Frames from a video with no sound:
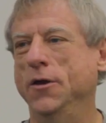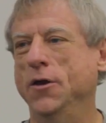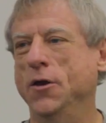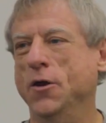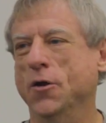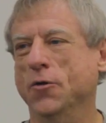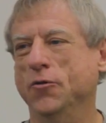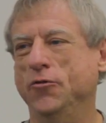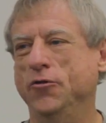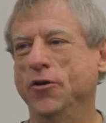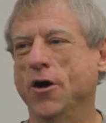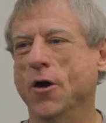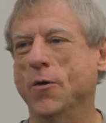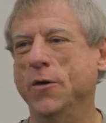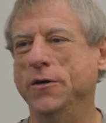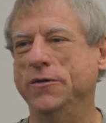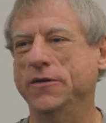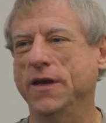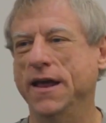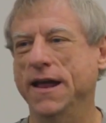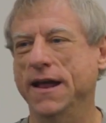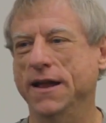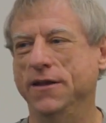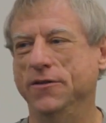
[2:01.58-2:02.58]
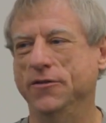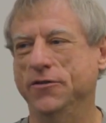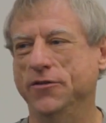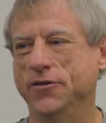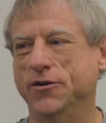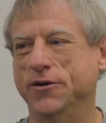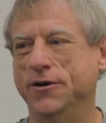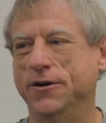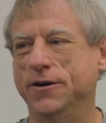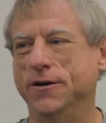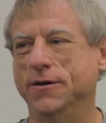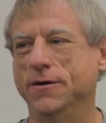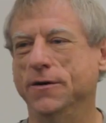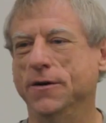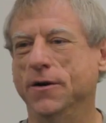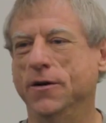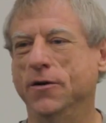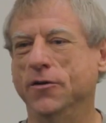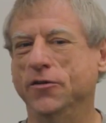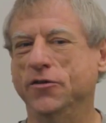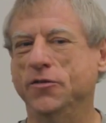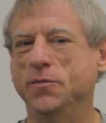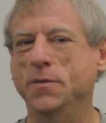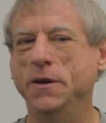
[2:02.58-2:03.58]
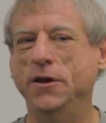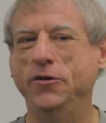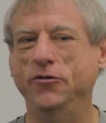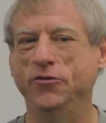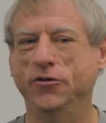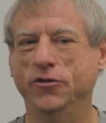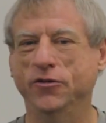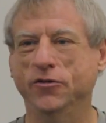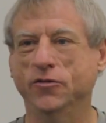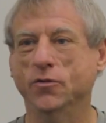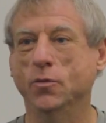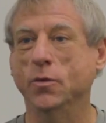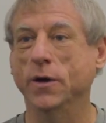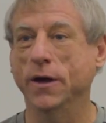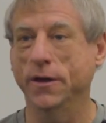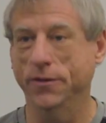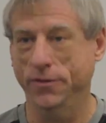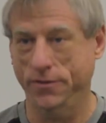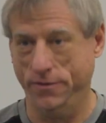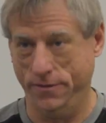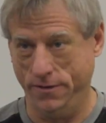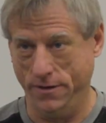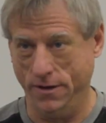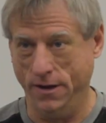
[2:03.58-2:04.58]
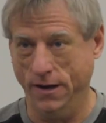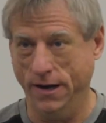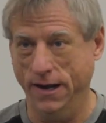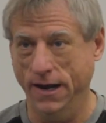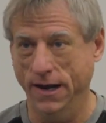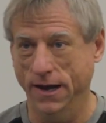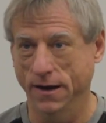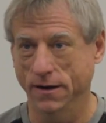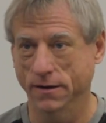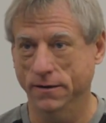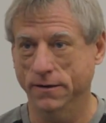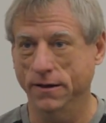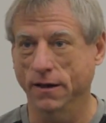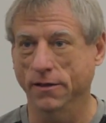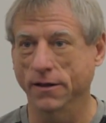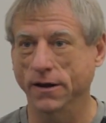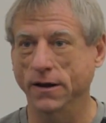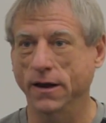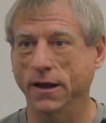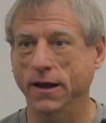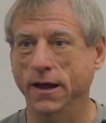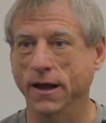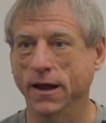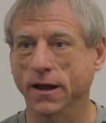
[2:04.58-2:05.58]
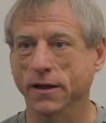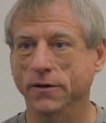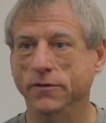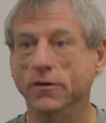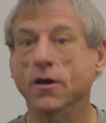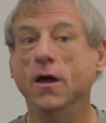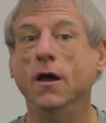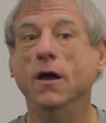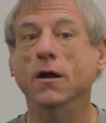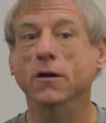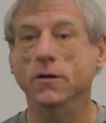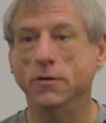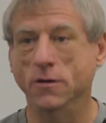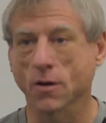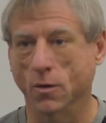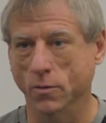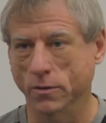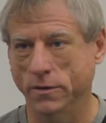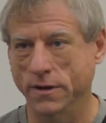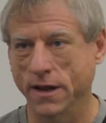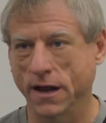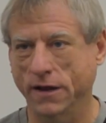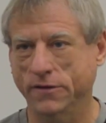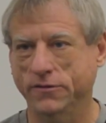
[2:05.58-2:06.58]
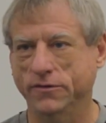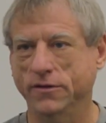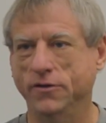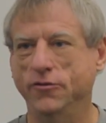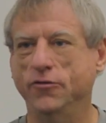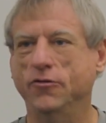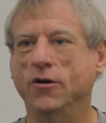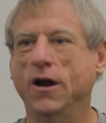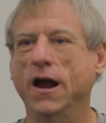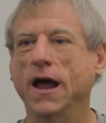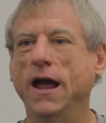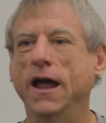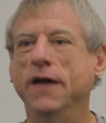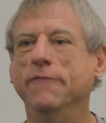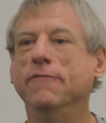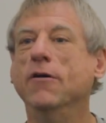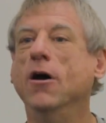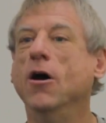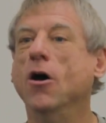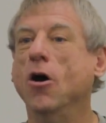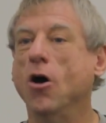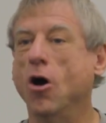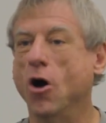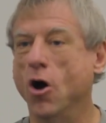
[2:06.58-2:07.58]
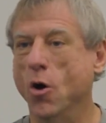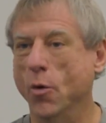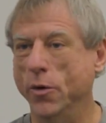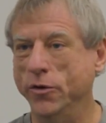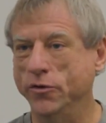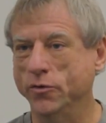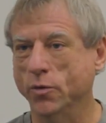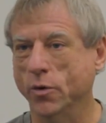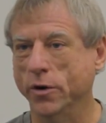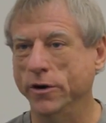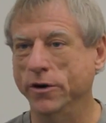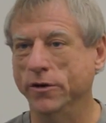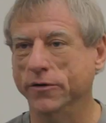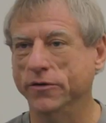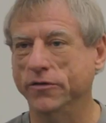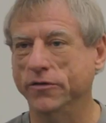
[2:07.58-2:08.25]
You know, she always ends her, her speeches with, again, telling the kids, don't text and drive, always wear your